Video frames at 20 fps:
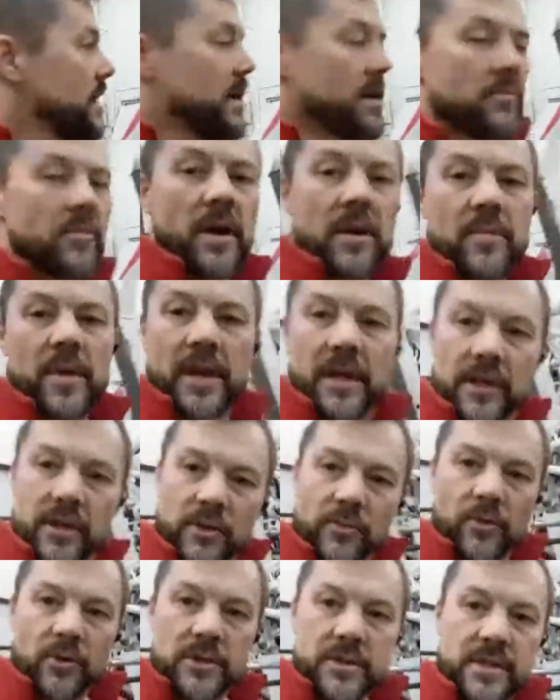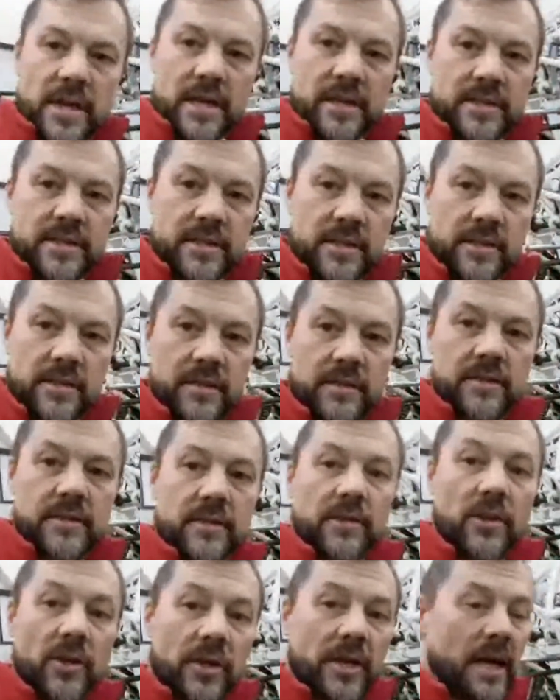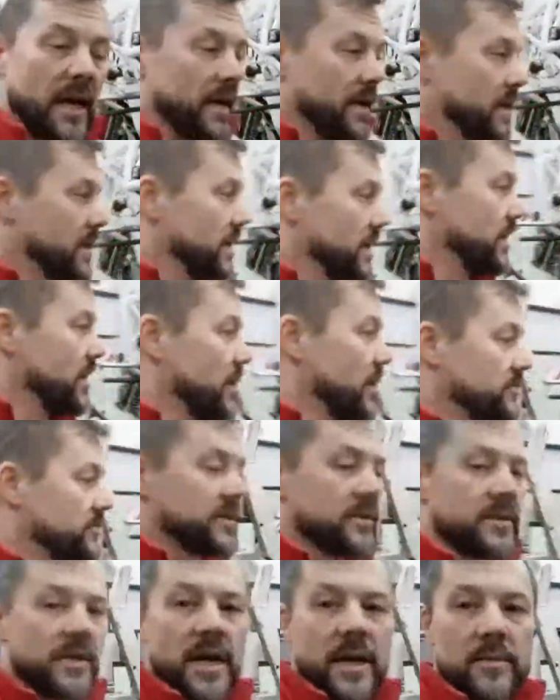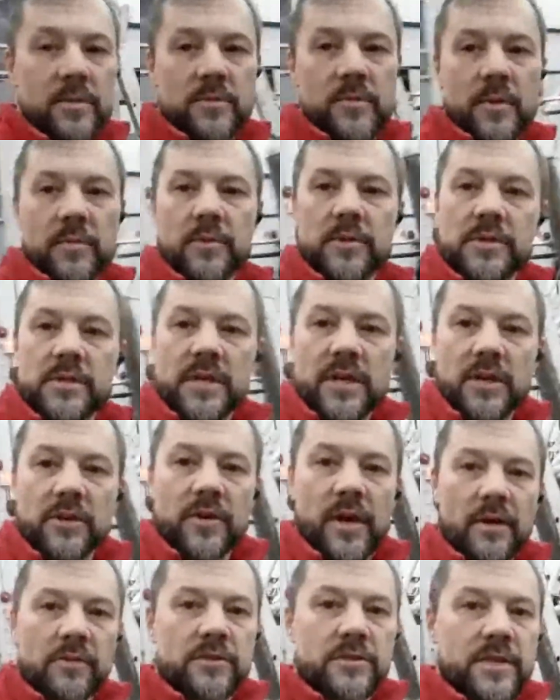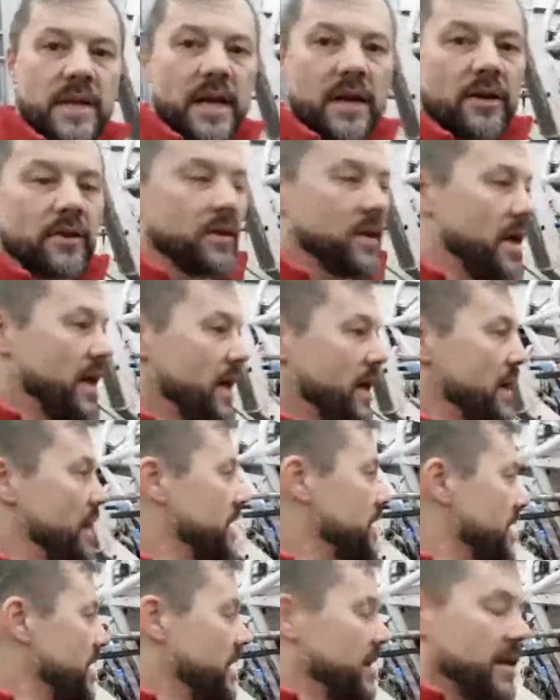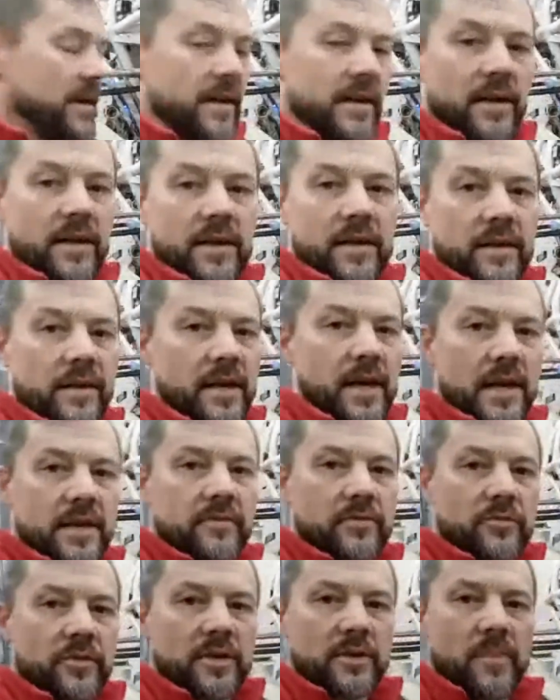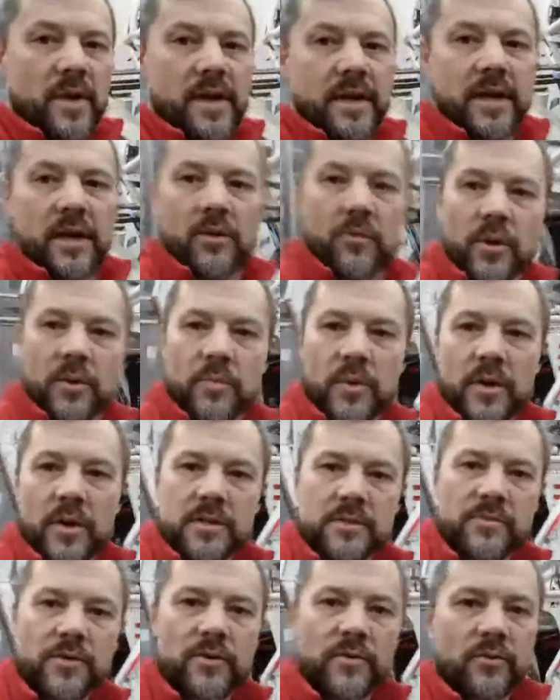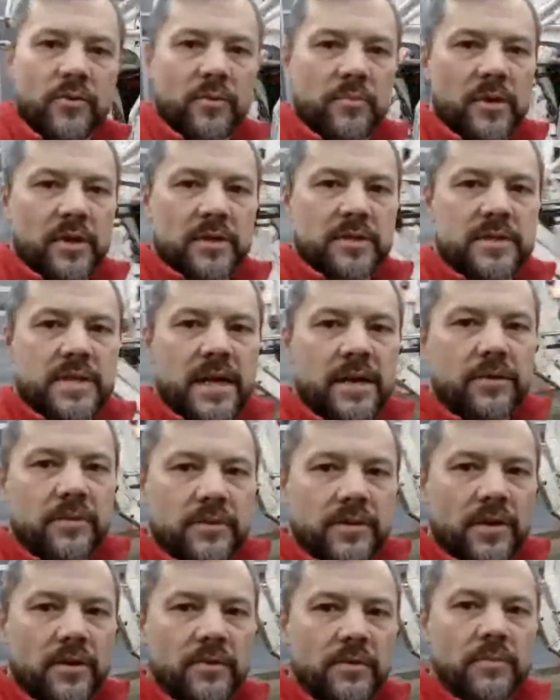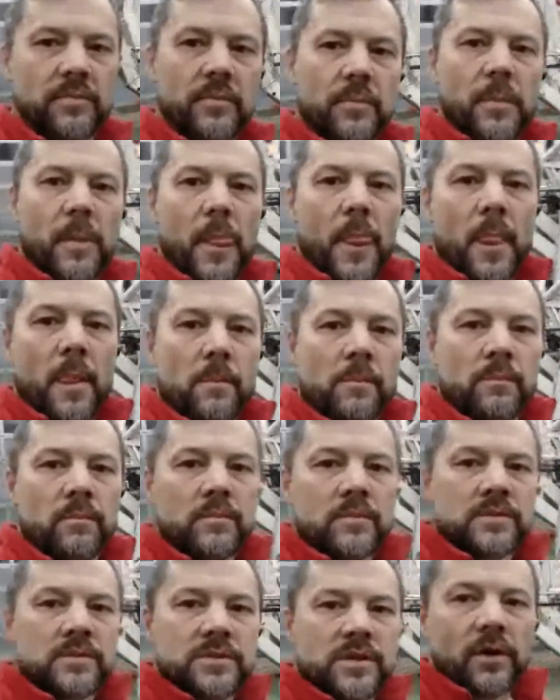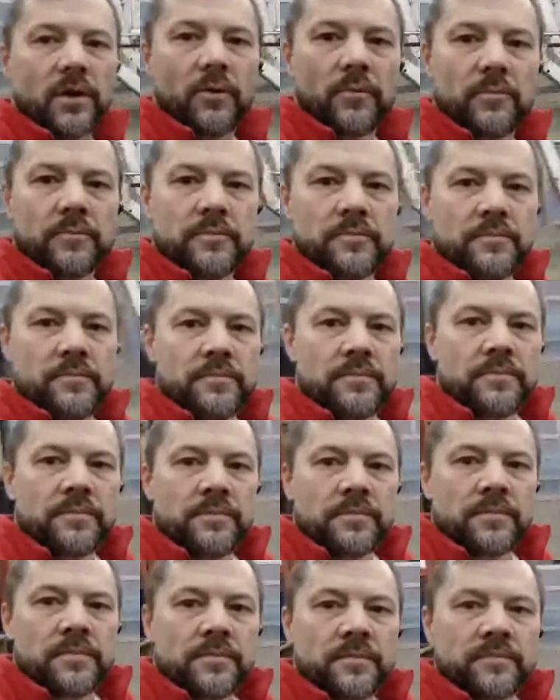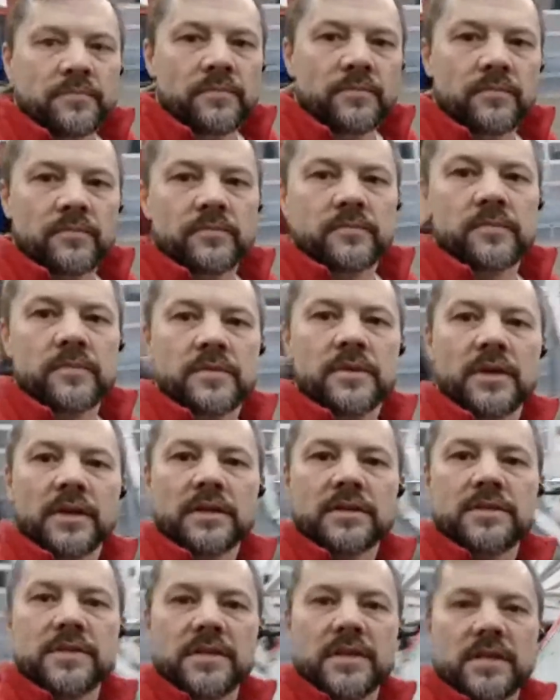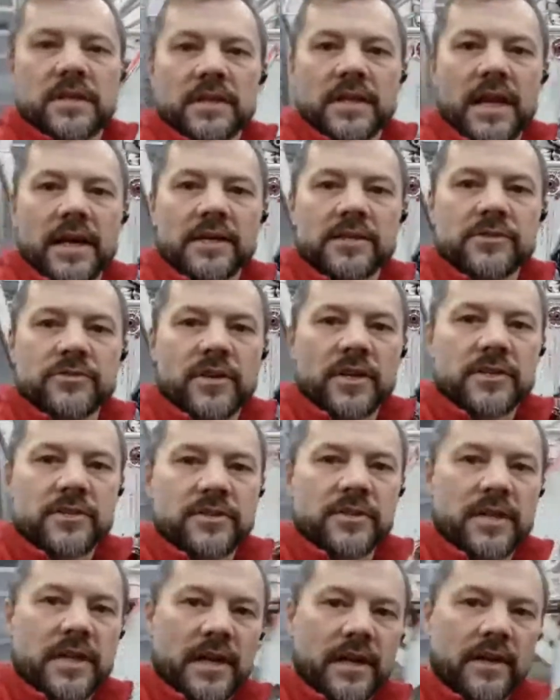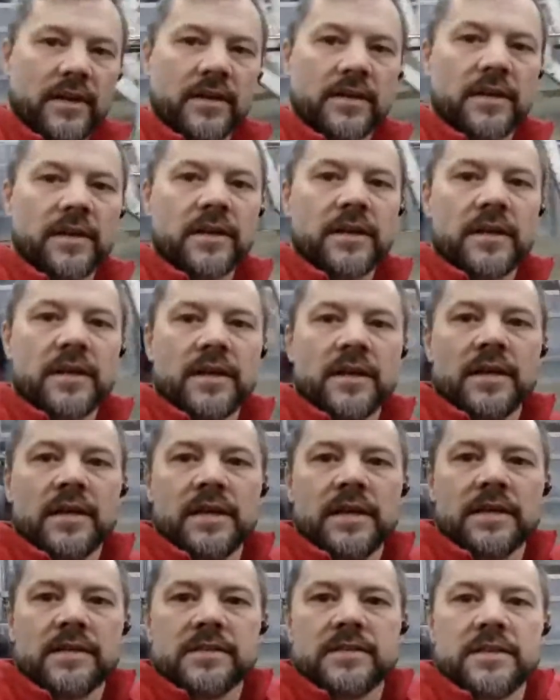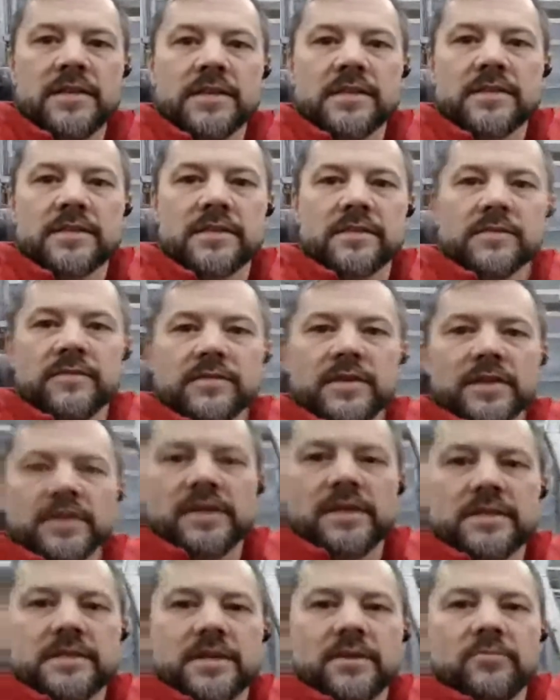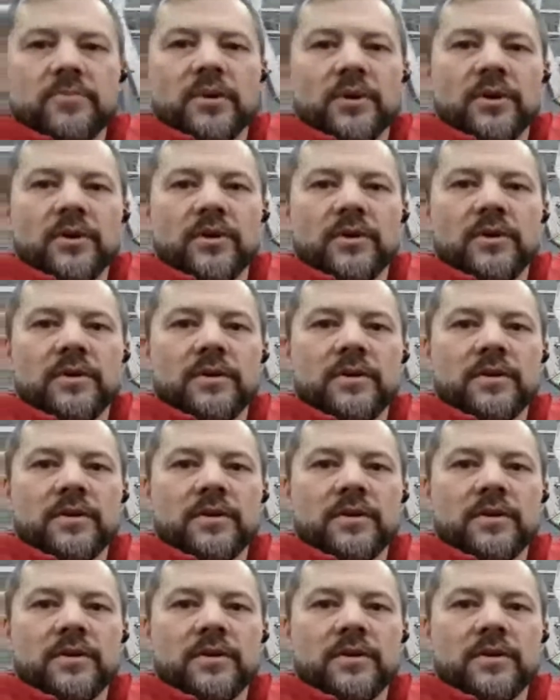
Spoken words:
might make a little more sense to look at it. Oftentimes people see it crouched down and they can't even really make out what parts move and what parts don't. So you can see the leg structure there is this very simple